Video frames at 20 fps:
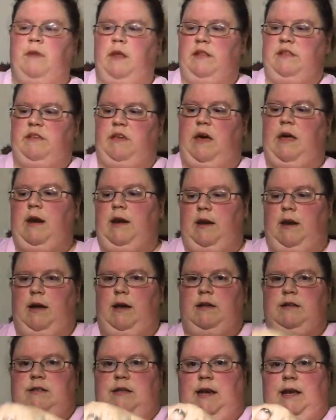It's kind of
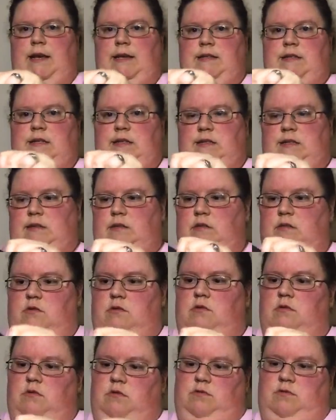nice. It has this
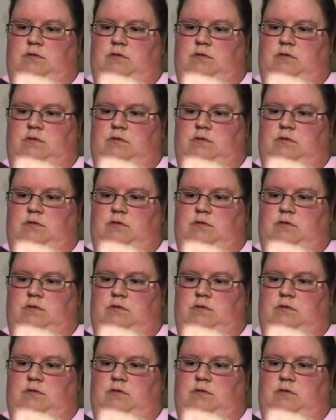little